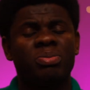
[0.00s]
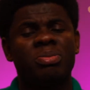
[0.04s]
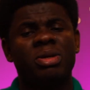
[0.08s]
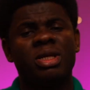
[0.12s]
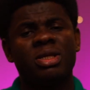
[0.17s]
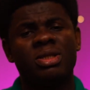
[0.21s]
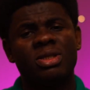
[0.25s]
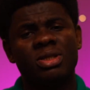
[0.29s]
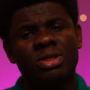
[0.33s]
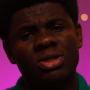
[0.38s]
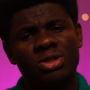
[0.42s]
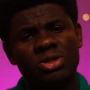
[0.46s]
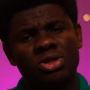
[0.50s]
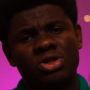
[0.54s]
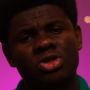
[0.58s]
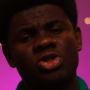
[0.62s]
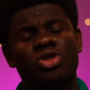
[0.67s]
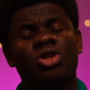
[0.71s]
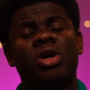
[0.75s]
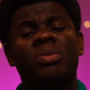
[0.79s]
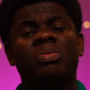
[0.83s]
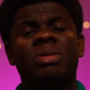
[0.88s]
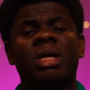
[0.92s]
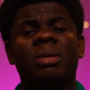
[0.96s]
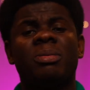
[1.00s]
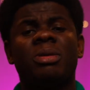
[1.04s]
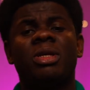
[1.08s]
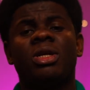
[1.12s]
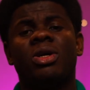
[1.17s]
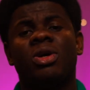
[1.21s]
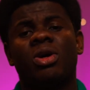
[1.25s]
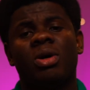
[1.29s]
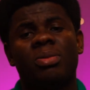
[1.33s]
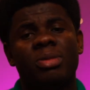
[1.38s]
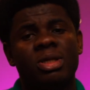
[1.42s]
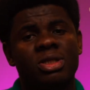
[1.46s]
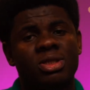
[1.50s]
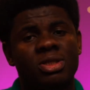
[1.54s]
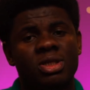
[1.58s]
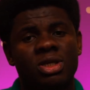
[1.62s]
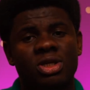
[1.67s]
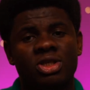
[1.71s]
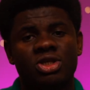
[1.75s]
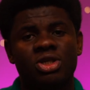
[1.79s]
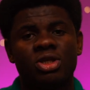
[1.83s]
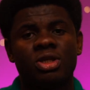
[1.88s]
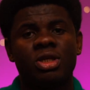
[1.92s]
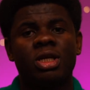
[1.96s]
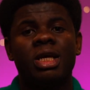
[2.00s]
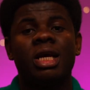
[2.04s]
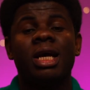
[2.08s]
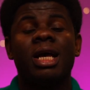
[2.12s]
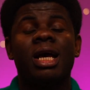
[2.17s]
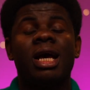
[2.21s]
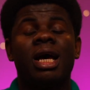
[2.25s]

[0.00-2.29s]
please drop them in the comment section